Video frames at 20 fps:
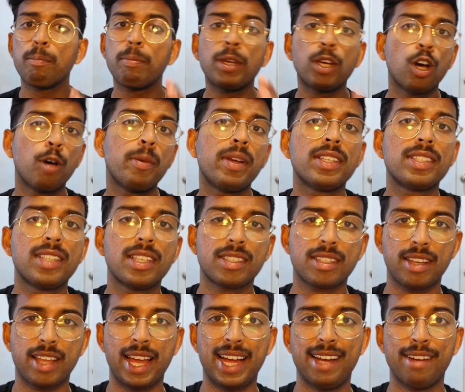BigCommerce
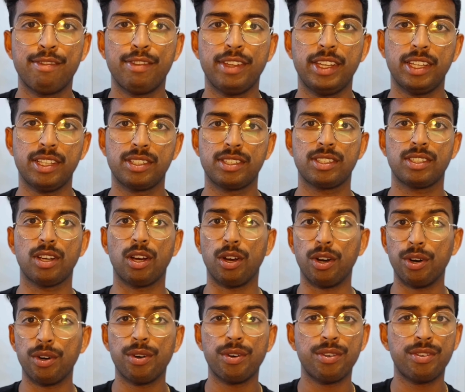doesn't have its
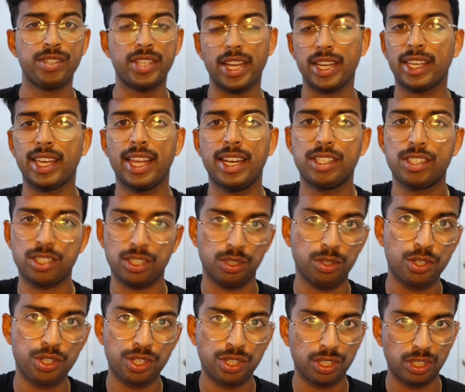own dedicated
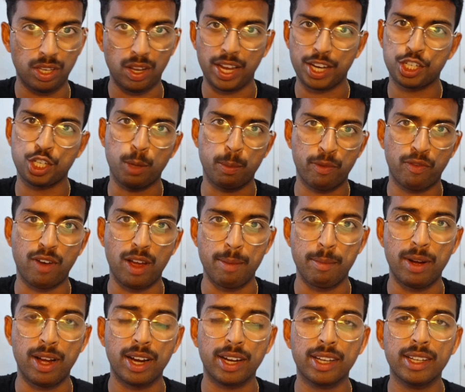solution like Shopify
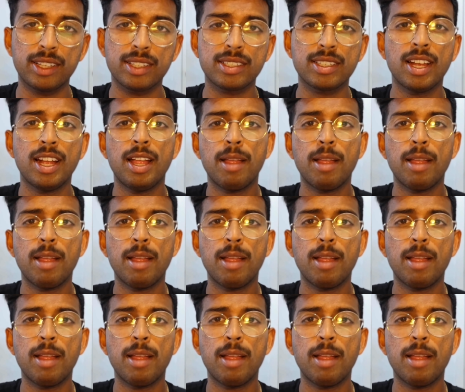Markets,